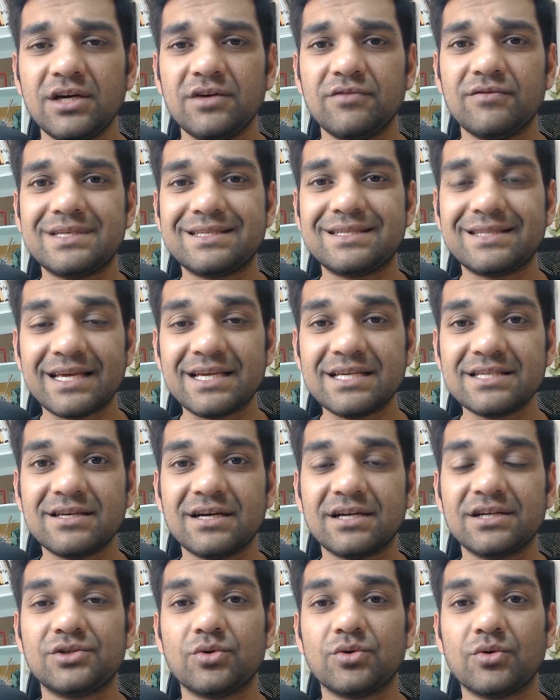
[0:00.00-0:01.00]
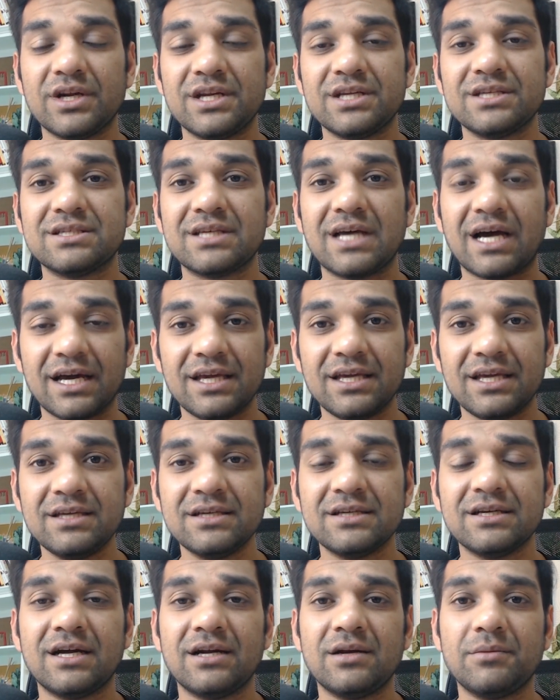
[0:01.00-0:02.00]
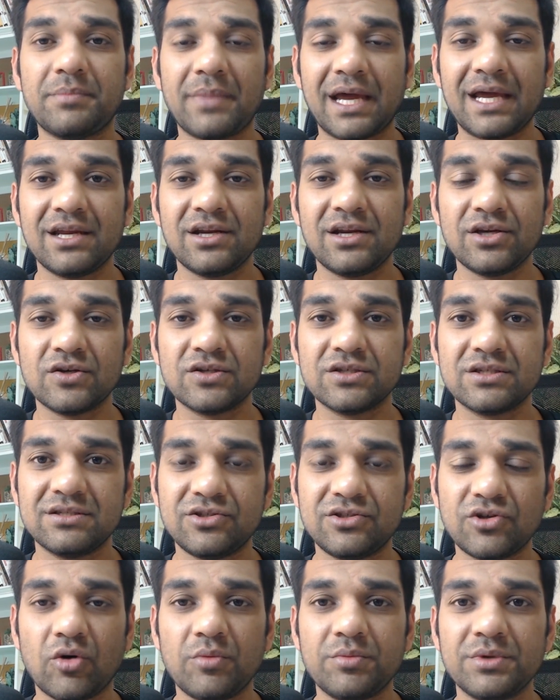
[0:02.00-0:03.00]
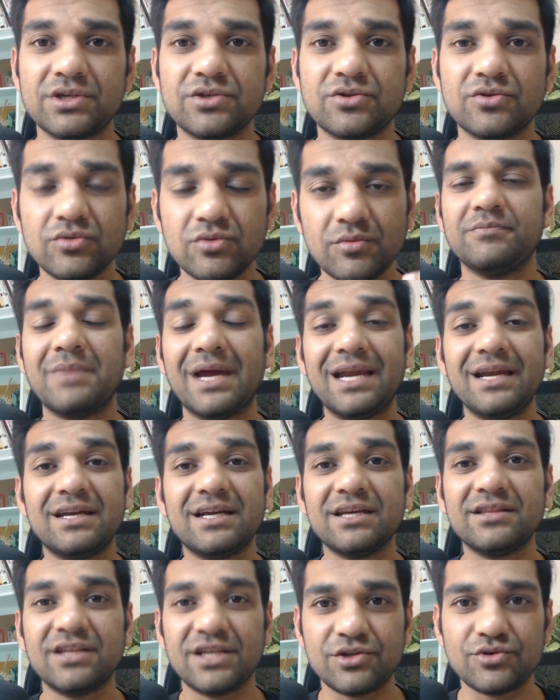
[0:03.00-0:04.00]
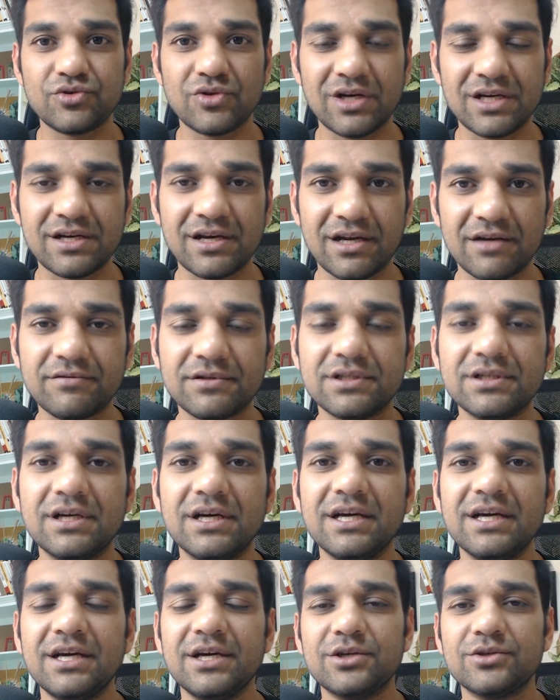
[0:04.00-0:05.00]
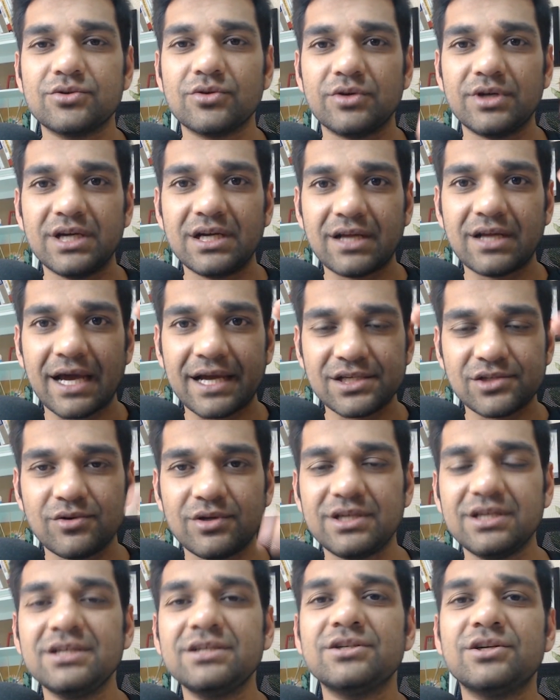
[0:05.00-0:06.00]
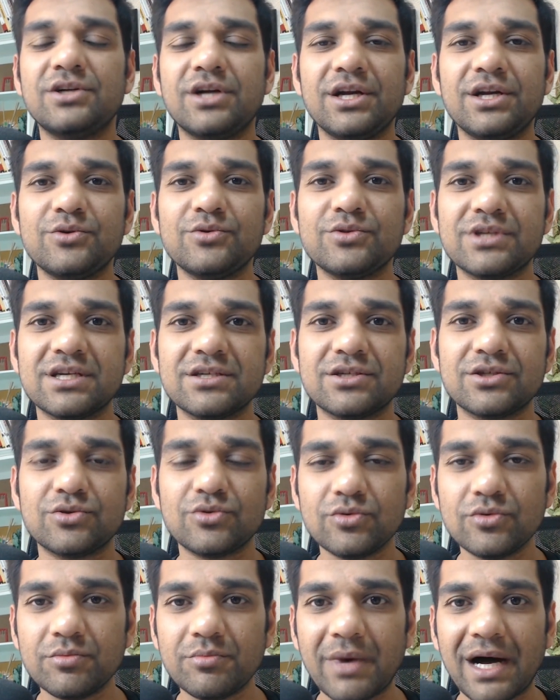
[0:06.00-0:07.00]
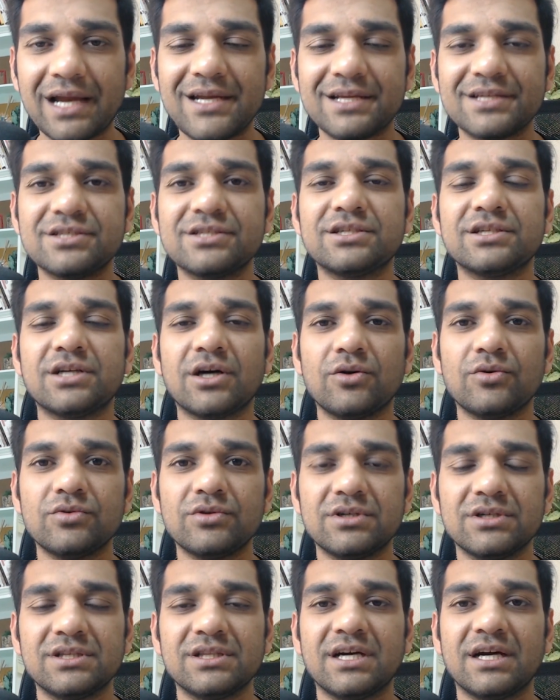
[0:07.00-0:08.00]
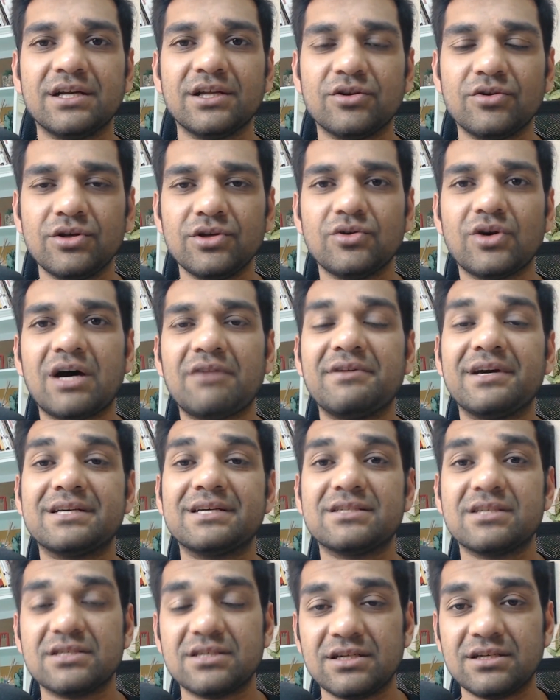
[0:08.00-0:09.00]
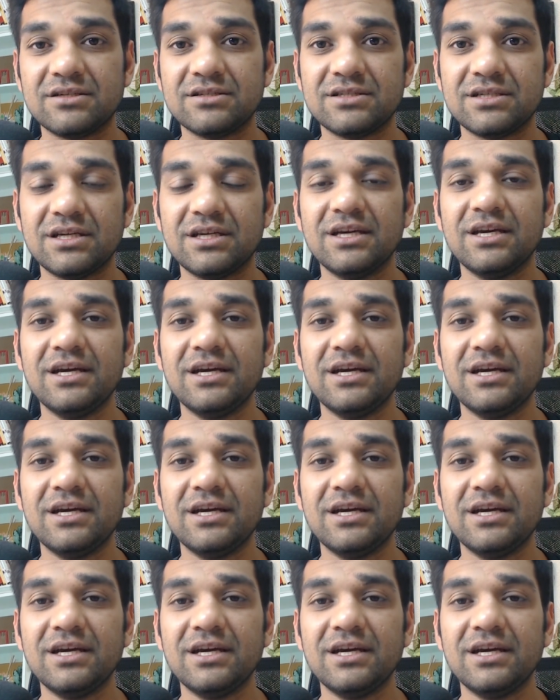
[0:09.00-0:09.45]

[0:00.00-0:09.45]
which thinks that sugar is high, and pancreas job is to maintain the insulin level. So it actually reduces to balance it out that you have excess energy.